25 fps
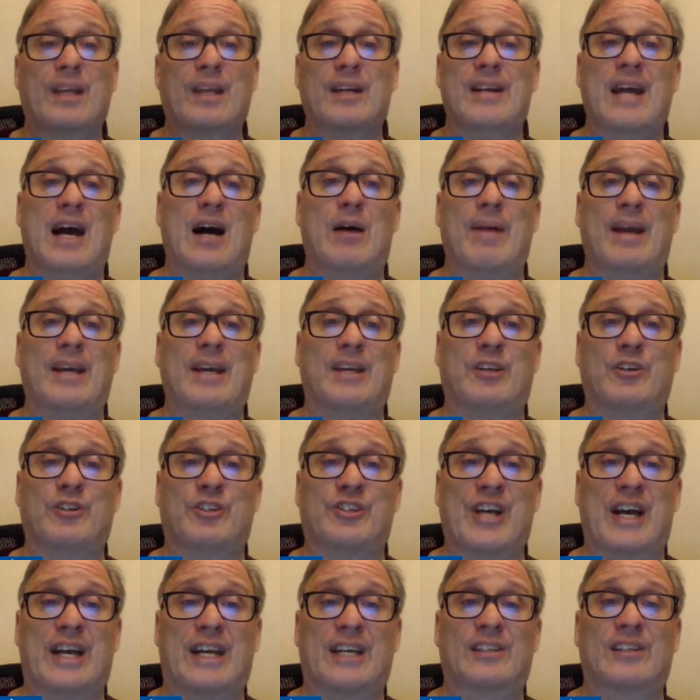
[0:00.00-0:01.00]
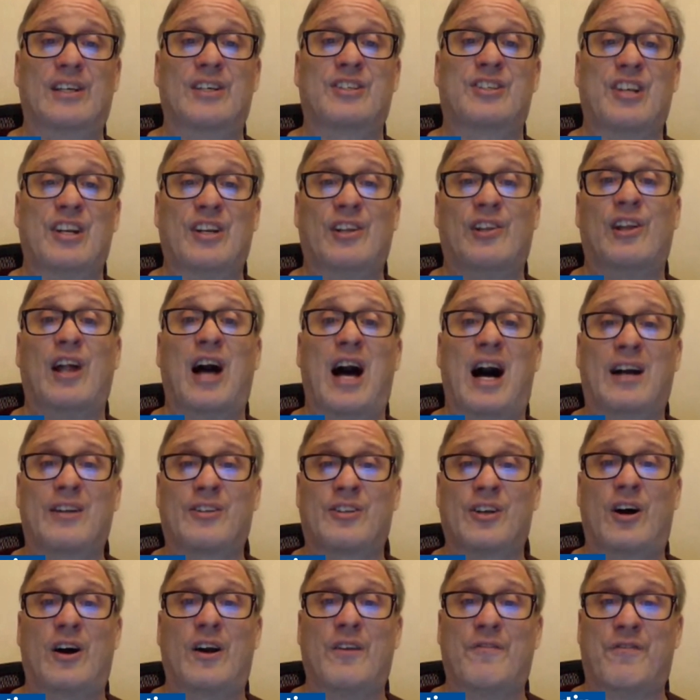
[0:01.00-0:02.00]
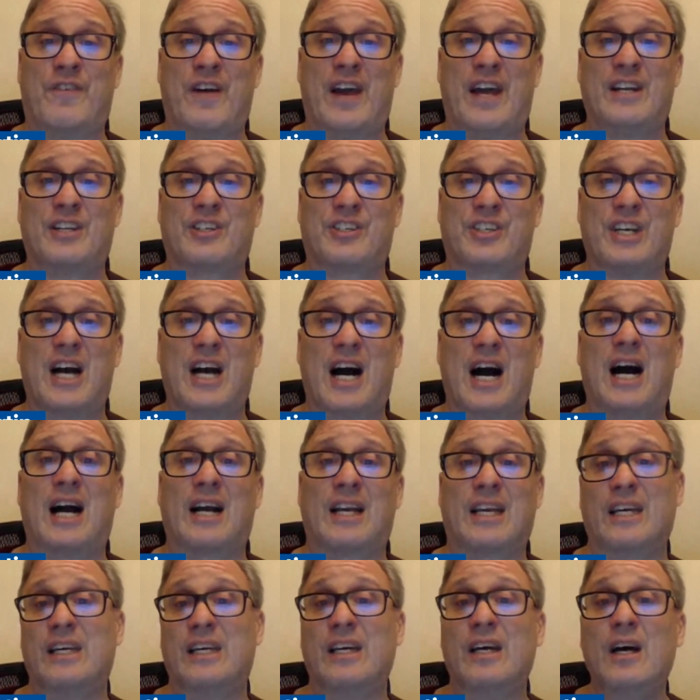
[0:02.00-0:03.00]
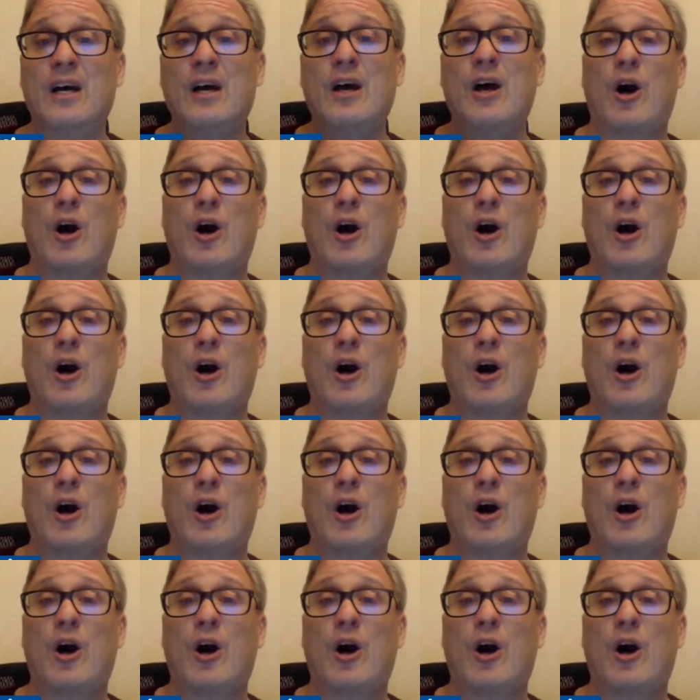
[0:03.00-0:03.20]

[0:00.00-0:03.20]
Now make your second listen, Locked On Fantasy Hockey.